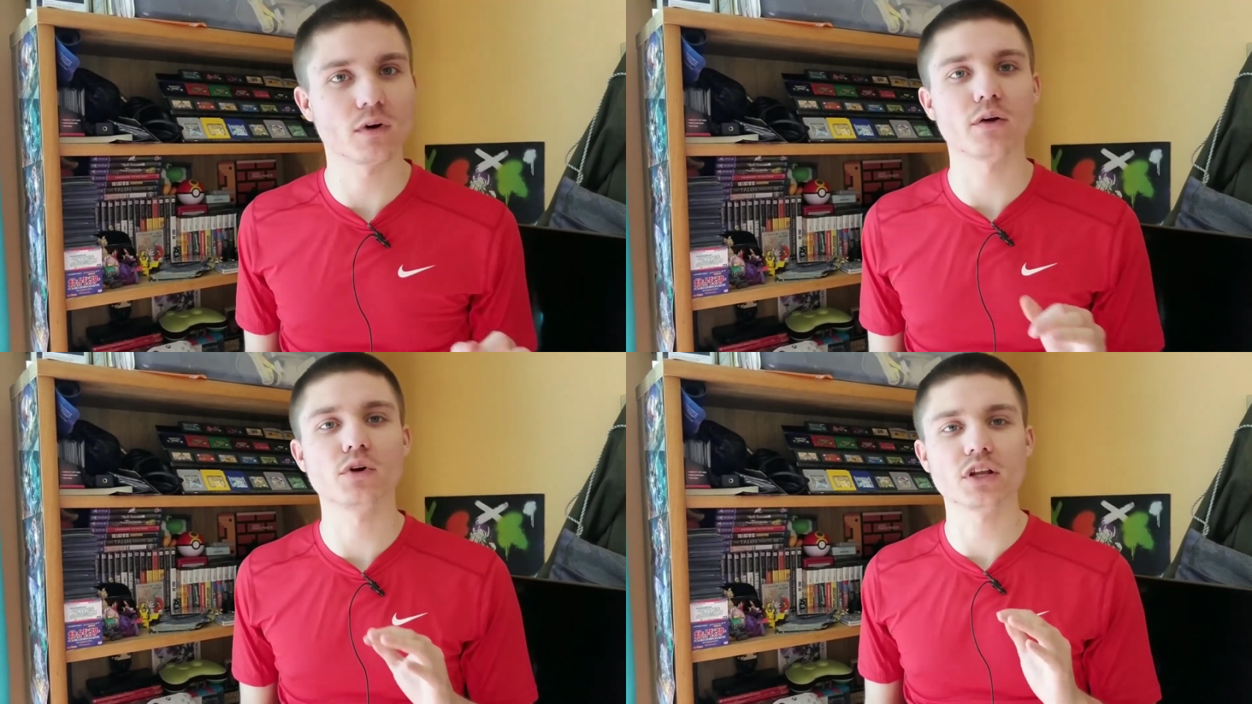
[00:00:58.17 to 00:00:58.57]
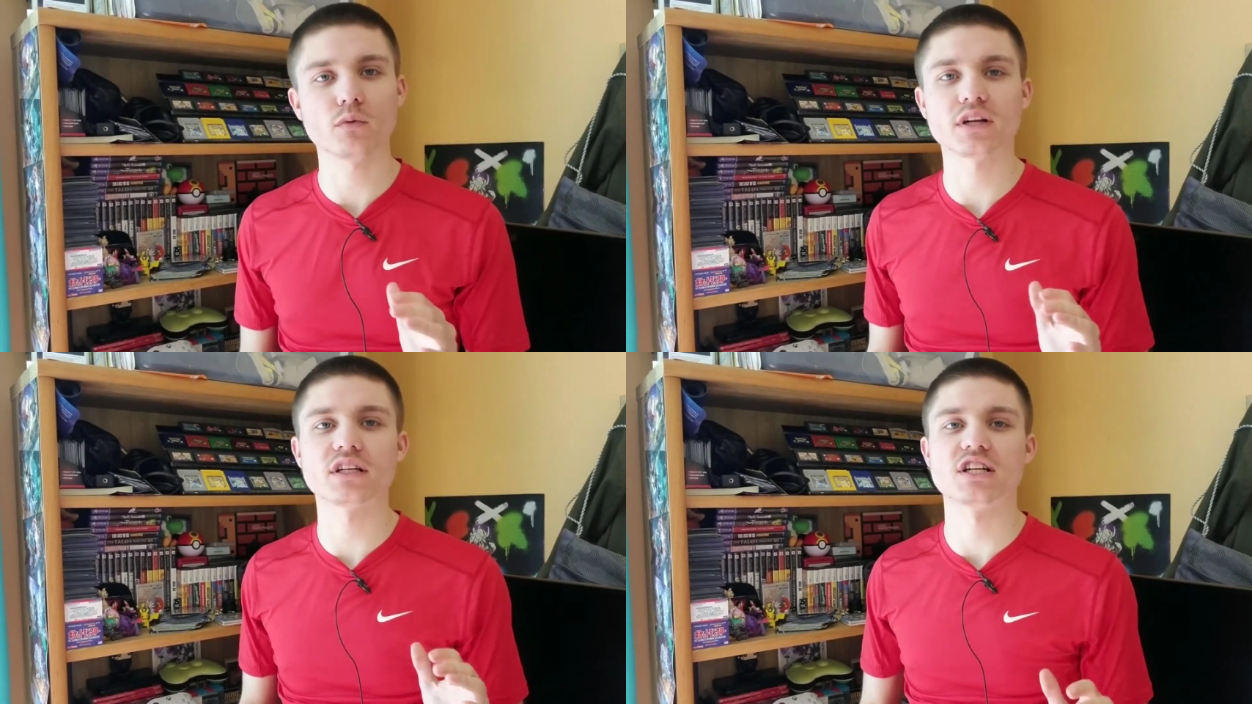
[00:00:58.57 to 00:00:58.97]
and why I really
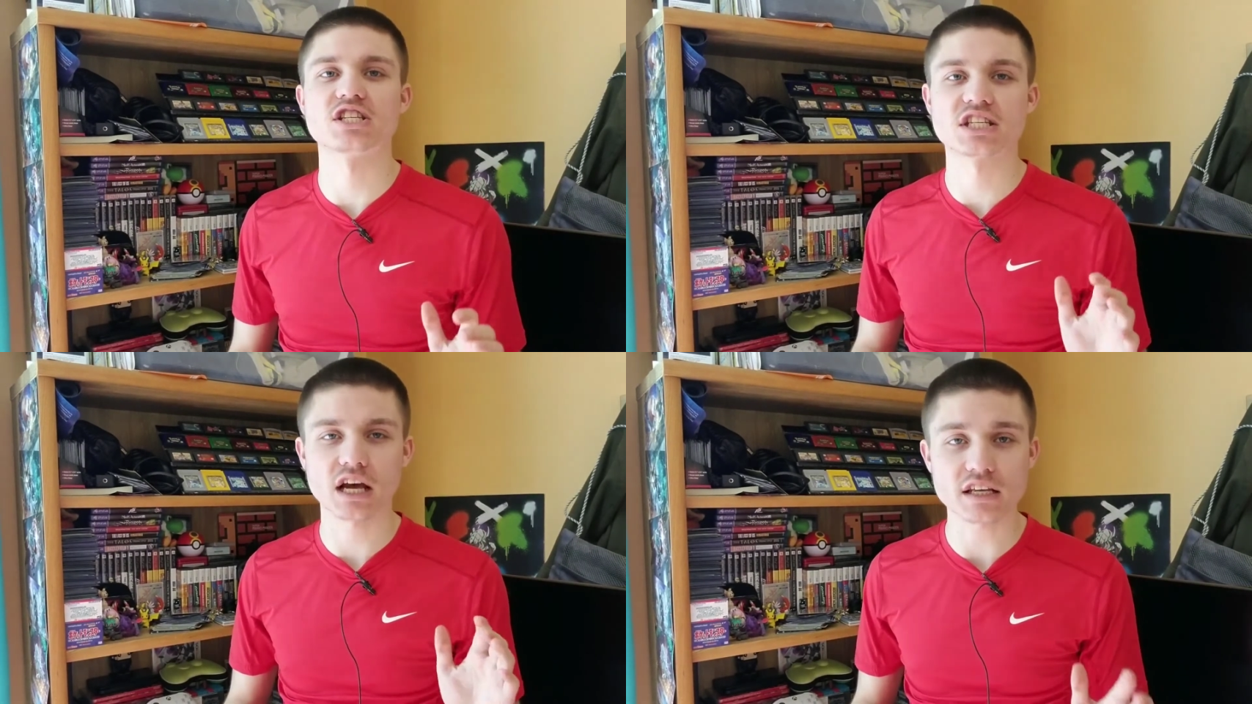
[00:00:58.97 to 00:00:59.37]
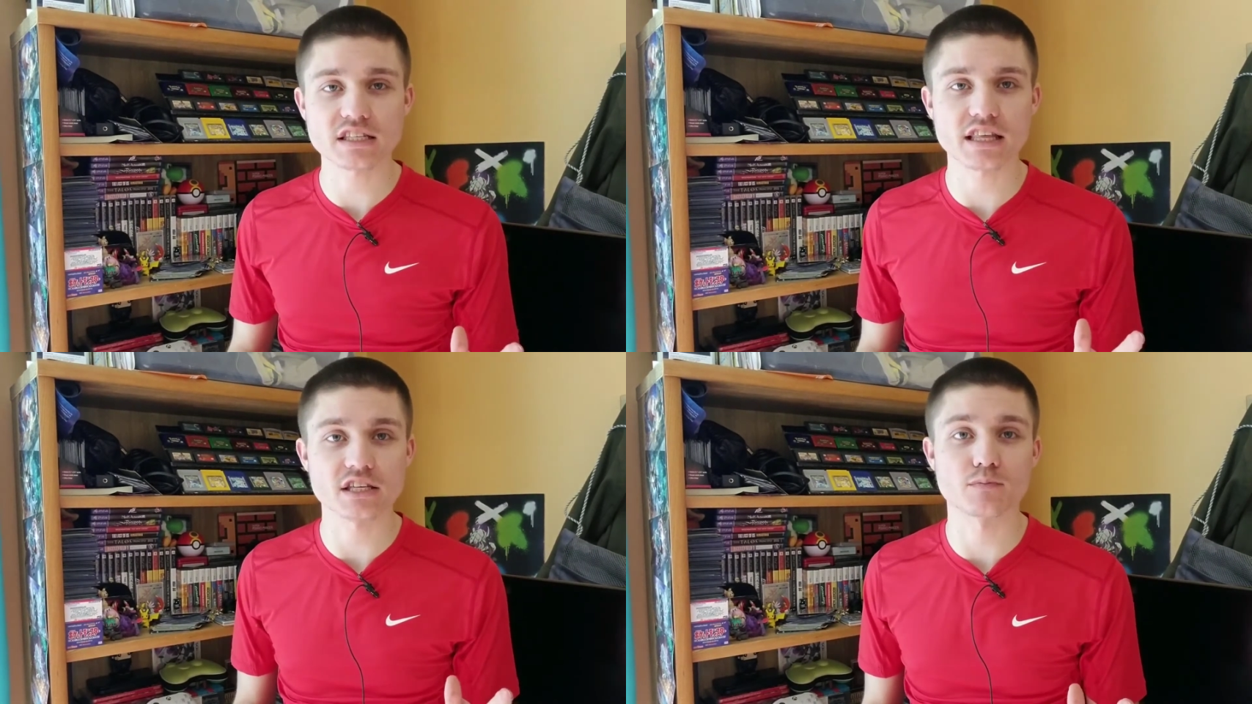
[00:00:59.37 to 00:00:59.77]
wanted to
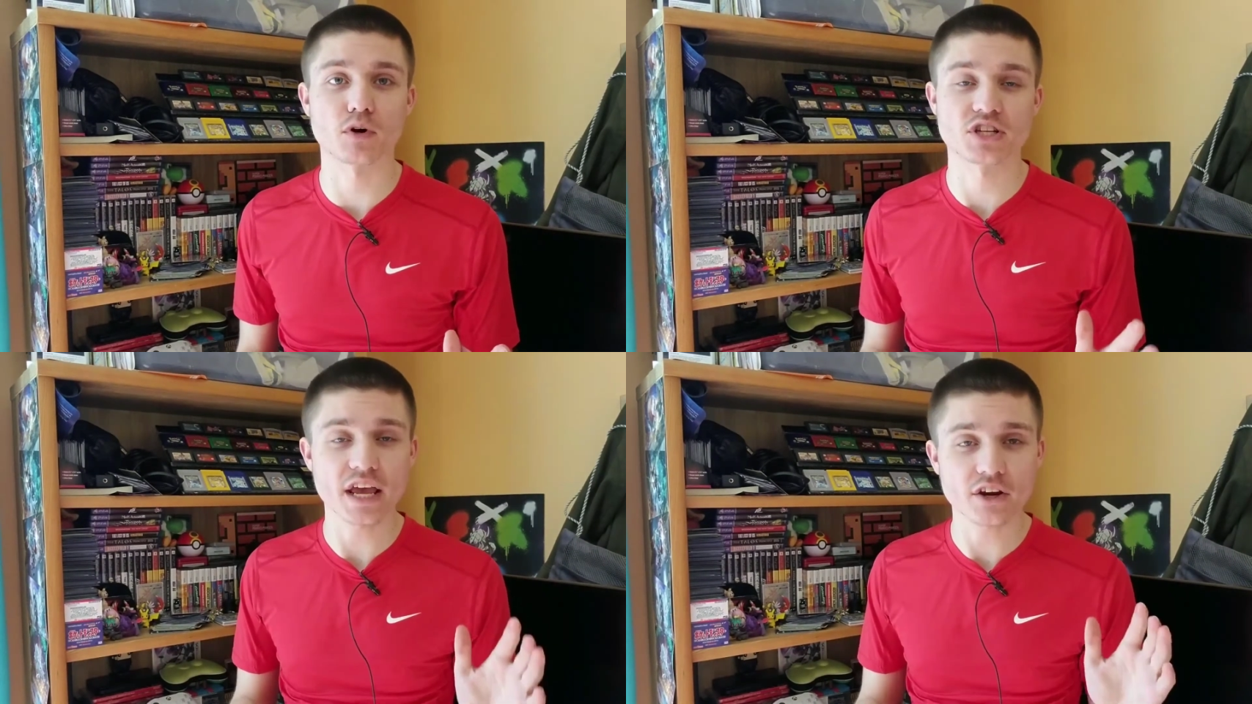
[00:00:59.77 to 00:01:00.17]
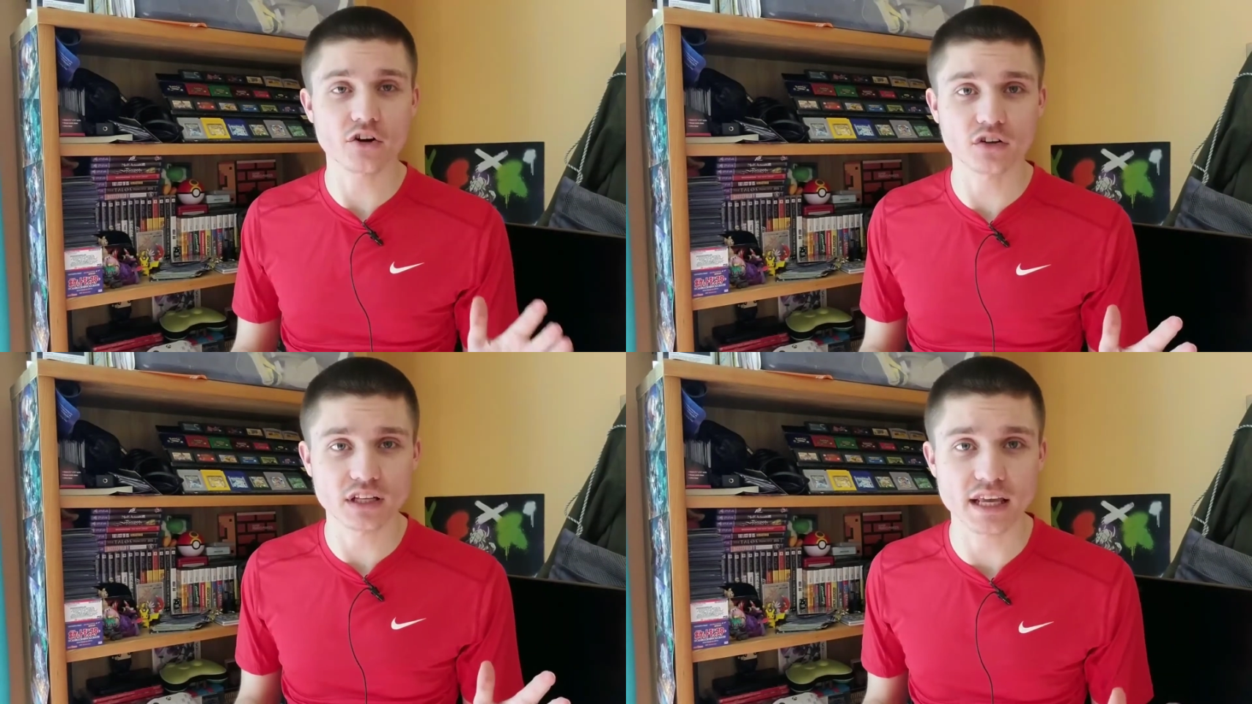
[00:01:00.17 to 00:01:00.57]
discuss this
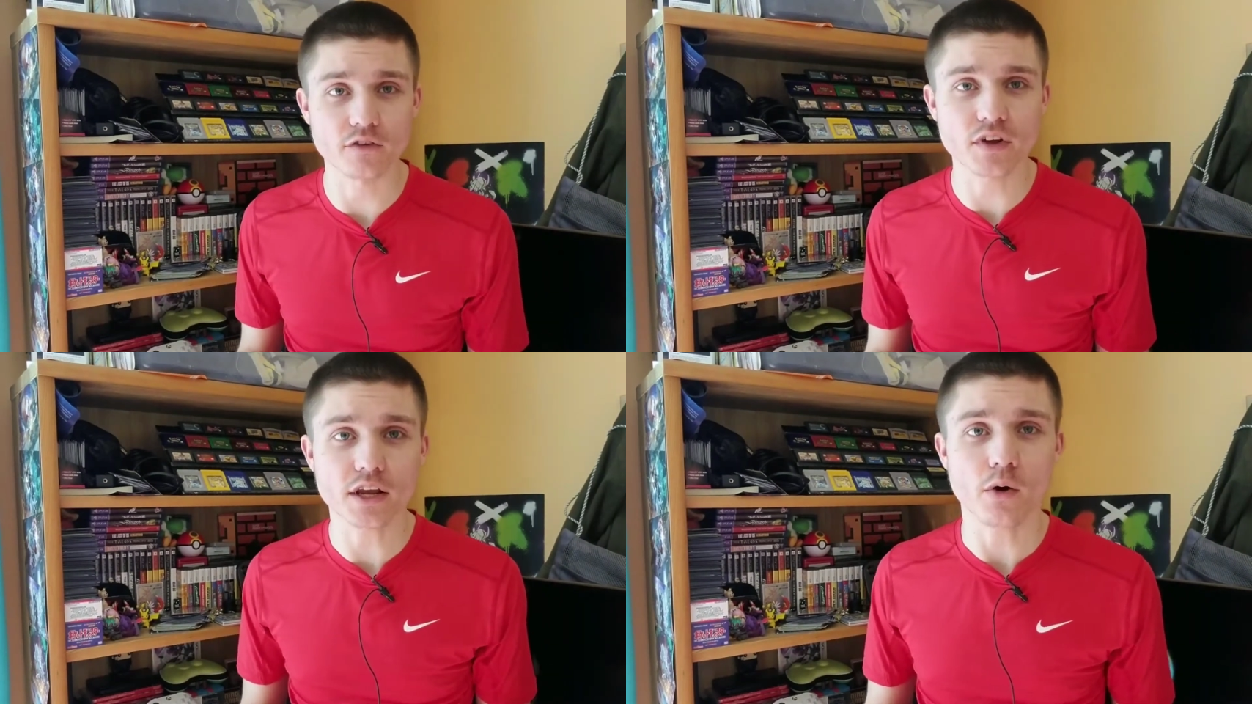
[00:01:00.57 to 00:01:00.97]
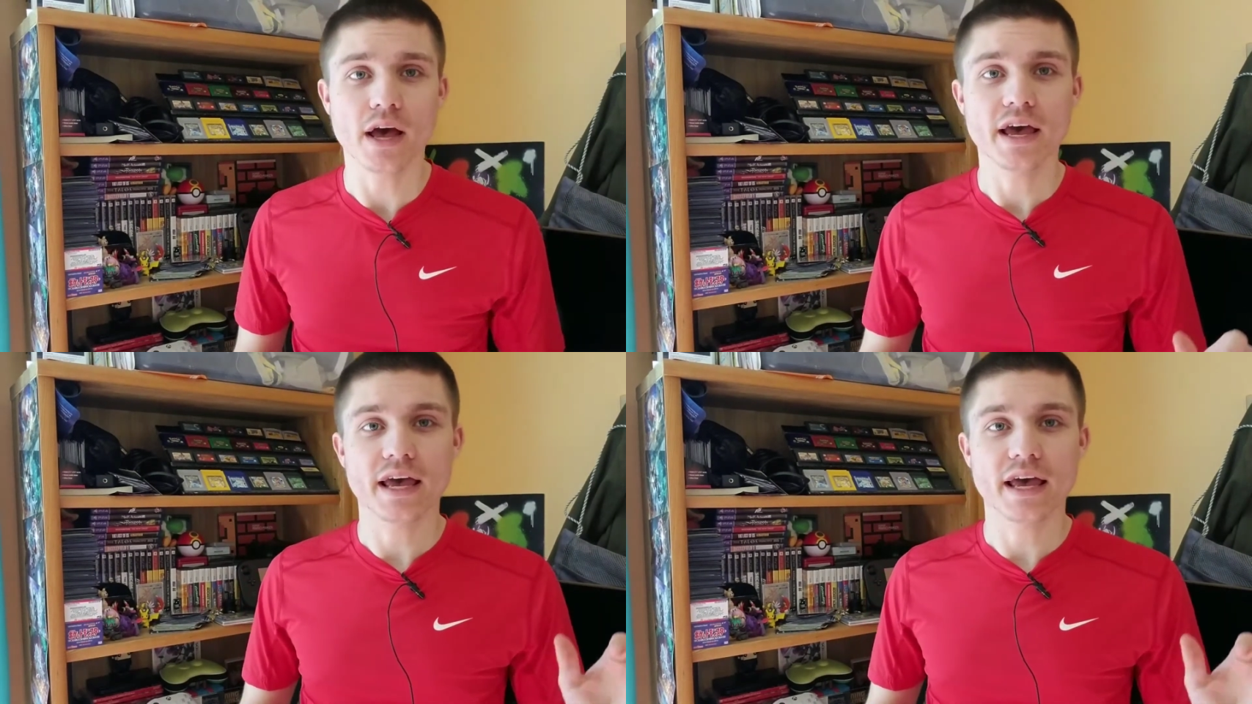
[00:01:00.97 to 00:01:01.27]
particularly in a video,